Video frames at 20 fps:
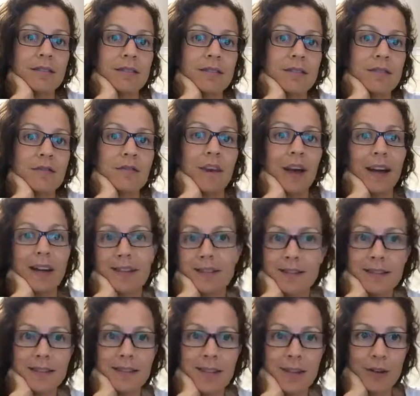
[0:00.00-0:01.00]
to
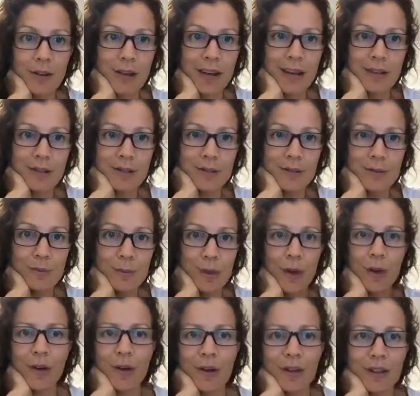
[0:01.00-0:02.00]
face, that you get to
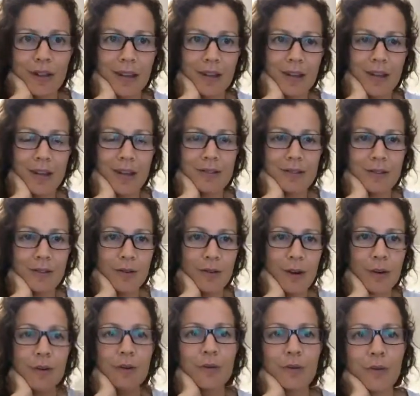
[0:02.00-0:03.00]
work on, that you get to
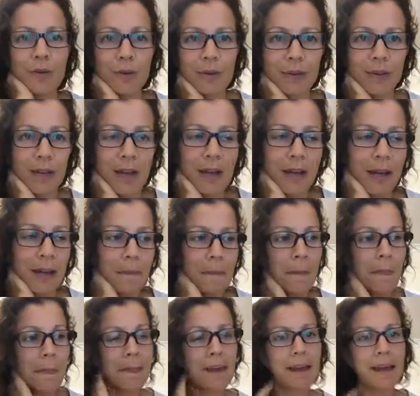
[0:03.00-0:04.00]
grow through
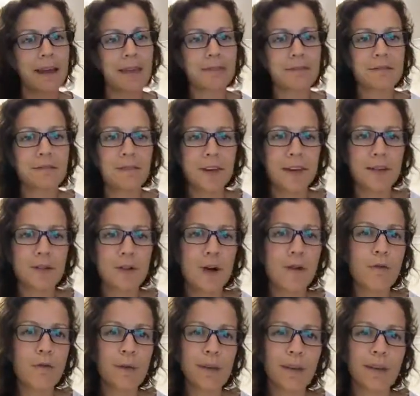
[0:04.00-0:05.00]
and face
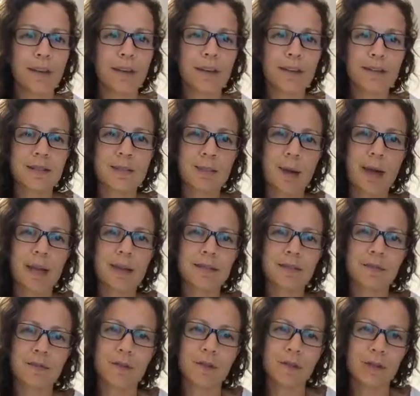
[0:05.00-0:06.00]
off with and
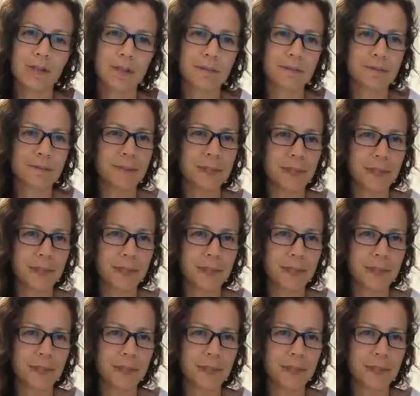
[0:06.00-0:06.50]
expand in,